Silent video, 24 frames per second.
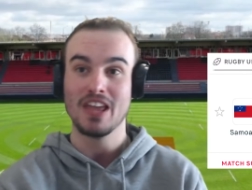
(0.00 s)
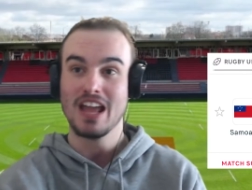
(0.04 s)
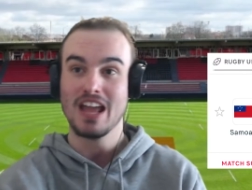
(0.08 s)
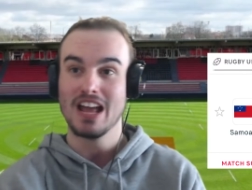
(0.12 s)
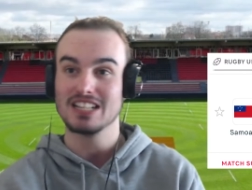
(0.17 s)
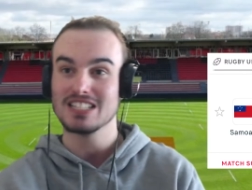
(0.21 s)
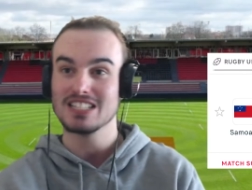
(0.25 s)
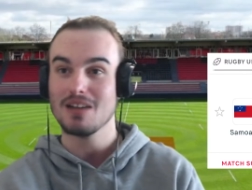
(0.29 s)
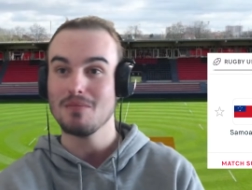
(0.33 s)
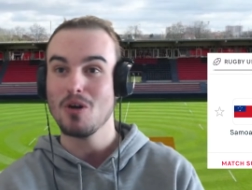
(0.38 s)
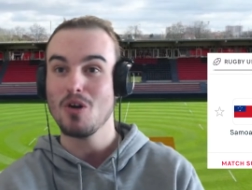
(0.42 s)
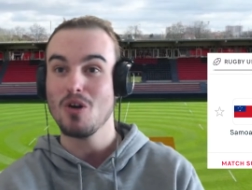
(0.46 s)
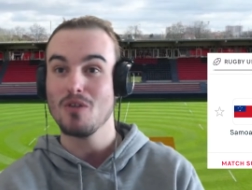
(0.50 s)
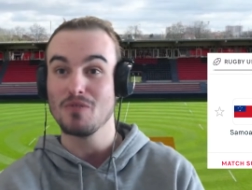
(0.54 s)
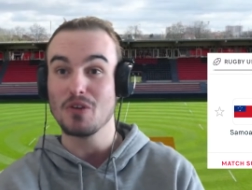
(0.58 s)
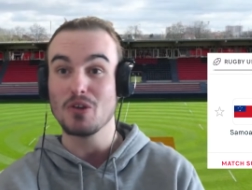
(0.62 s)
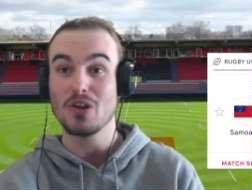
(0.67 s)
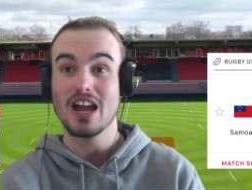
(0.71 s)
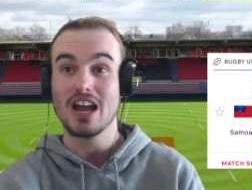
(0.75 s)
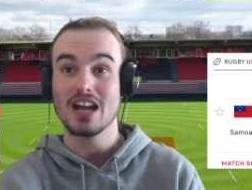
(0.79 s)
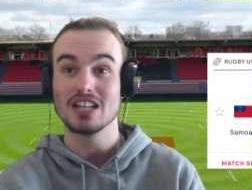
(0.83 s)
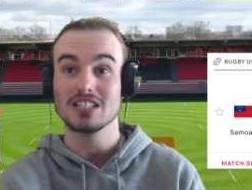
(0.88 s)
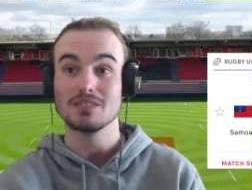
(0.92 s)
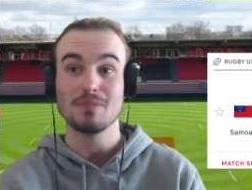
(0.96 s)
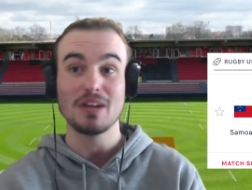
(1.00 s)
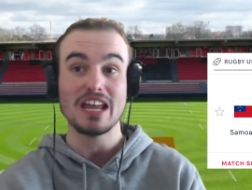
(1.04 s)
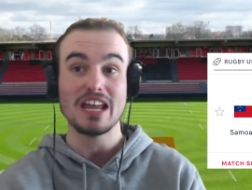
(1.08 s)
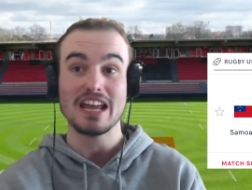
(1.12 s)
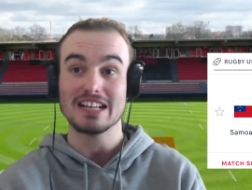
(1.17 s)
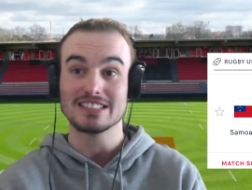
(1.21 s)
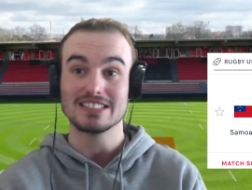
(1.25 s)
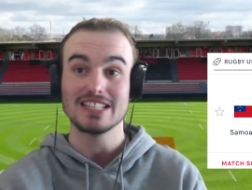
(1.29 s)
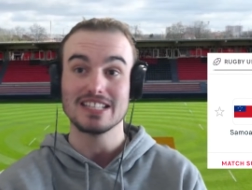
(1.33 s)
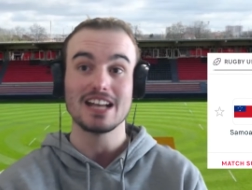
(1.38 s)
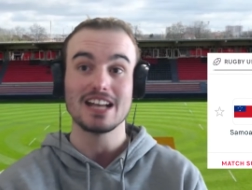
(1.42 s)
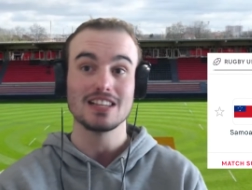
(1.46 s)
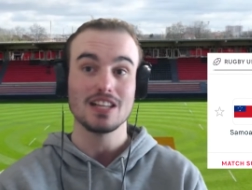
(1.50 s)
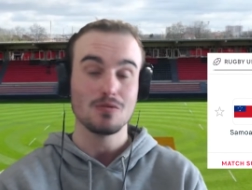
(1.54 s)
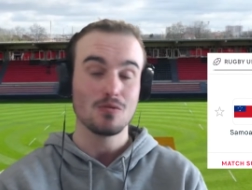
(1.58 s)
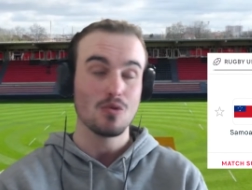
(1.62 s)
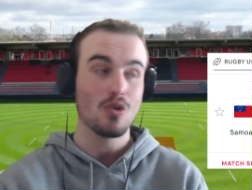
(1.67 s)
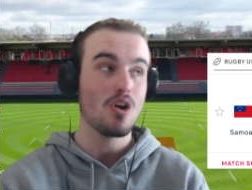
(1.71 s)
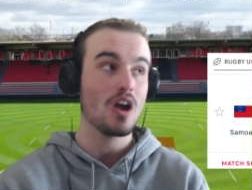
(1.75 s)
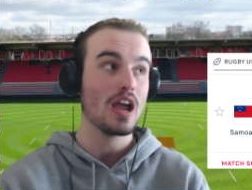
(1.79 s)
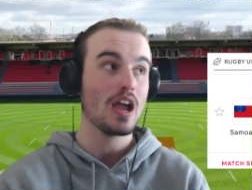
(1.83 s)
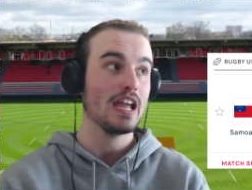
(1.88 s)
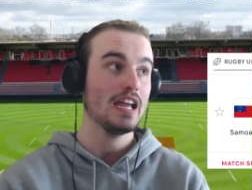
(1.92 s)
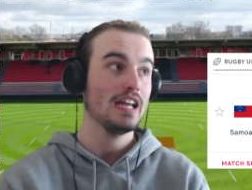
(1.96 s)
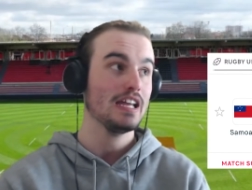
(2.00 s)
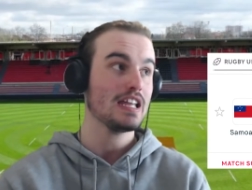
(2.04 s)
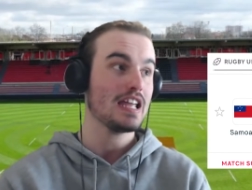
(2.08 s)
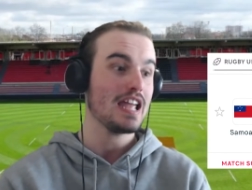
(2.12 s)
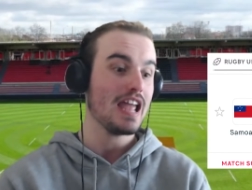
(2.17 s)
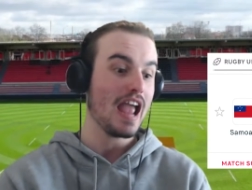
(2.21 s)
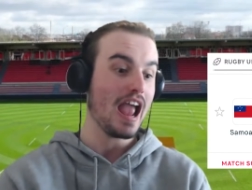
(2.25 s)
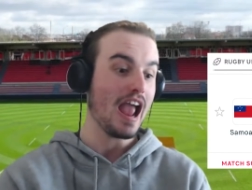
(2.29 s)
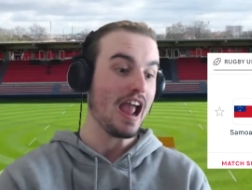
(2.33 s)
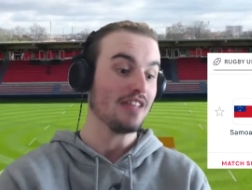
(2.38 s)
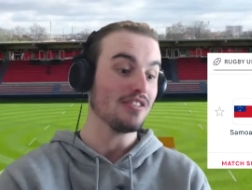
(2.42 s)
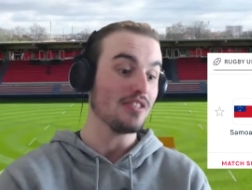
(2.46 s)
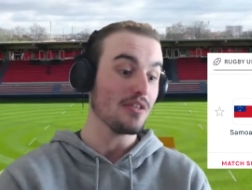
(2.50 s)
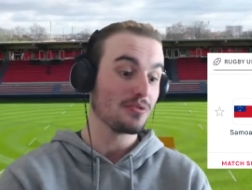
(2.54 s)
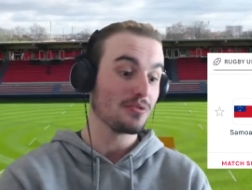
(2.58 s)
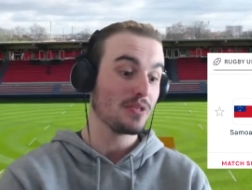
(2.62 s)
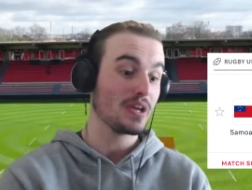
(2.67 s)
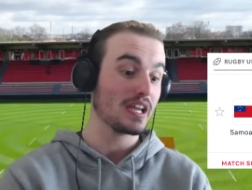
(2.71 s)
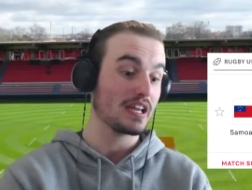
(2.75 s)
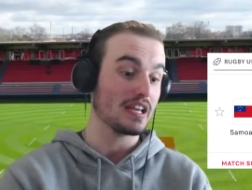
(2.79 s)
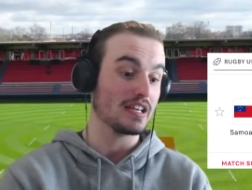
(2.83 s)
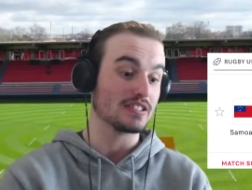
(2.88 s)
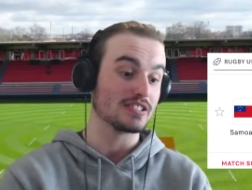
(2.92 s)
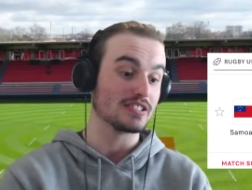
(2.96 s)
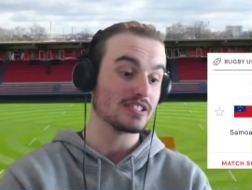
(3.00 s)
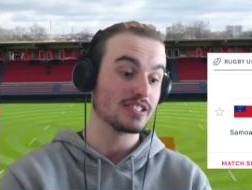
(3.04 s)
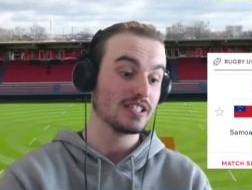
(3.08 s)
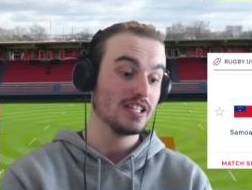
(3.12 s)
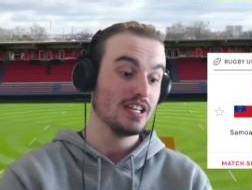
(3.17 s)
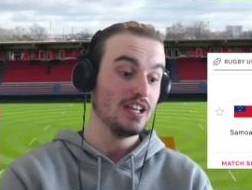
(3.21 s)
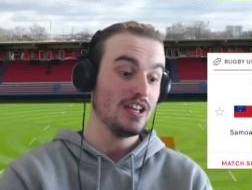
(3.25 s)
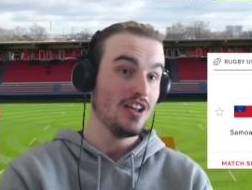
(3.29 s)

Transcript: And Samoa very hard to be exactly right. And the thing is,